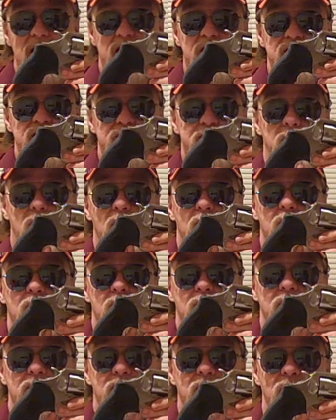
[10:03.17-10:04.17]
and this
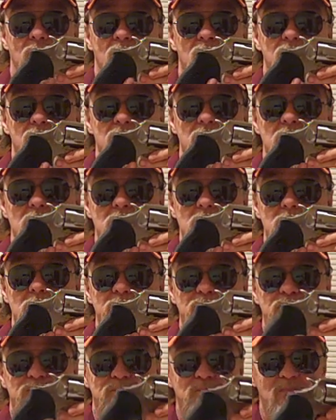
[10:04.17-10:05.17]
part right
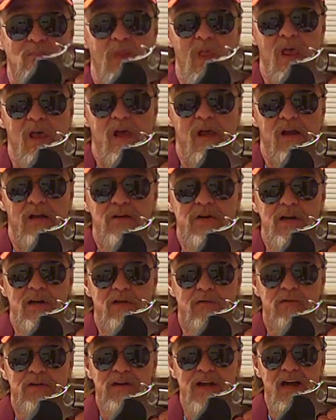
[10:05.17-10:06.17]
here
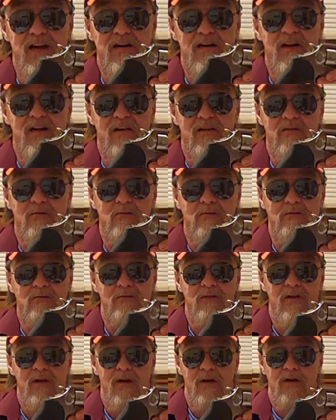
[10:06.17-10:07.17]
shields that knuckle
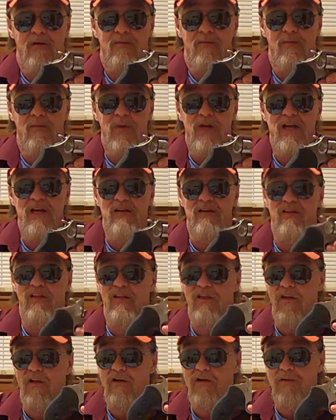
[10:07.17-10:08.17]
from getting
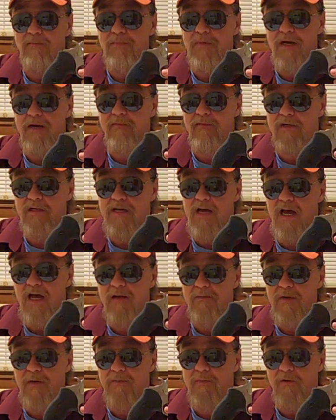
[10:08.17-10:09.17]
thumped every
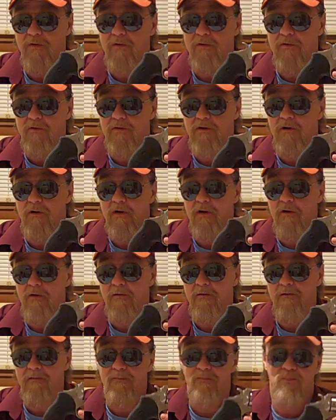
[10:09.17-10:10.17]
time you pull the
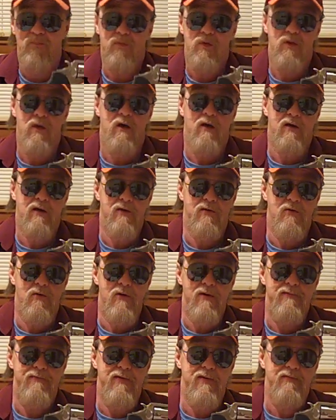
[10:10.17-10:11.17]
trigger on a
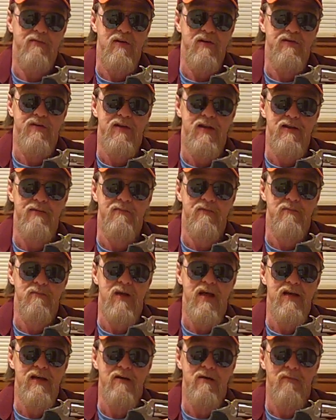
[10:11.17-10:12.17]
357
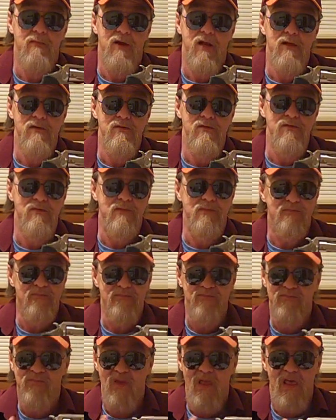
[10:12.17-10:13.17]
Magnum load.
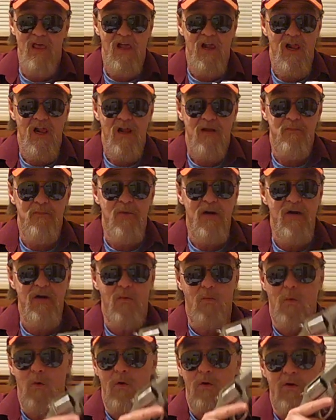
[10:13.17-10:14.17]
Made
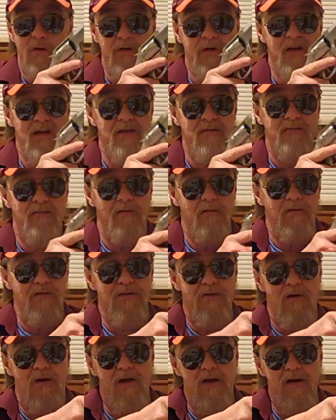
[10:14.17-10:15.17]
a world of
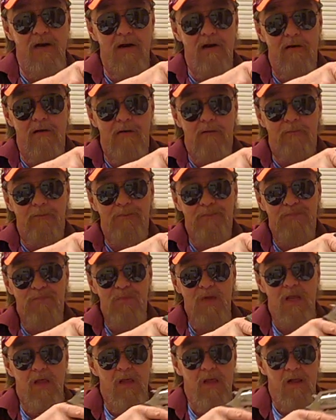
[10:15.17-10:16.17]
difference right here.
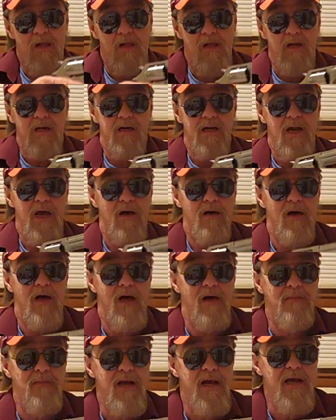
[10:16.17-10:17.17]
Now
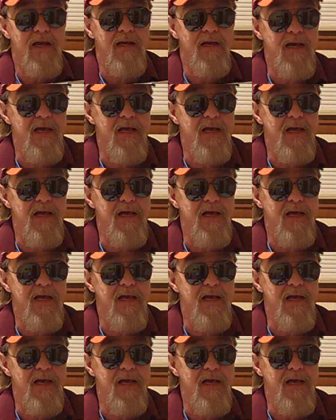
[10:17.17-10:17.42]
I may